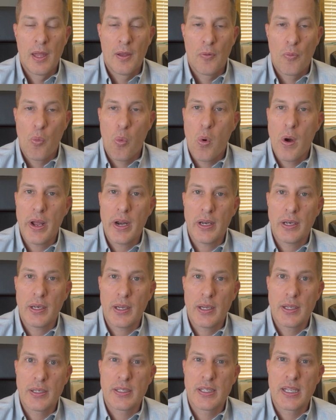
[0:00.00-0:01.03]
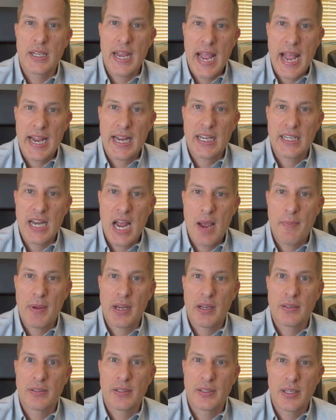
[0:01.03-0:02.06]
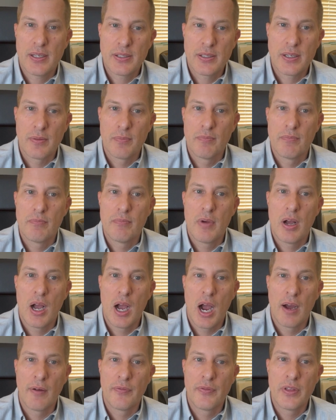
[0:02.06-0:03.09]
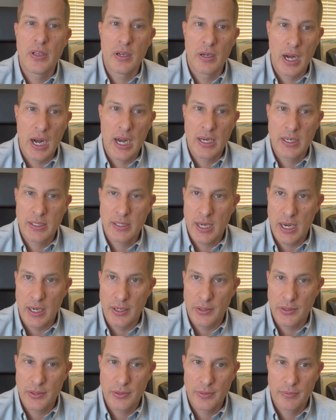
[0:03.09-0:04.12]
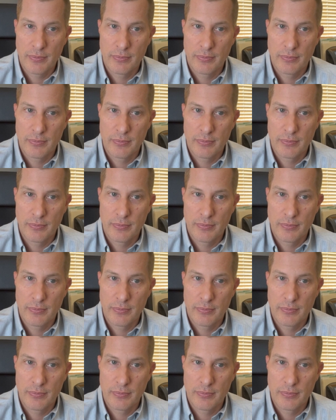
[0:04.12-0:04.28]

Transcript: What is the economic system of the United States?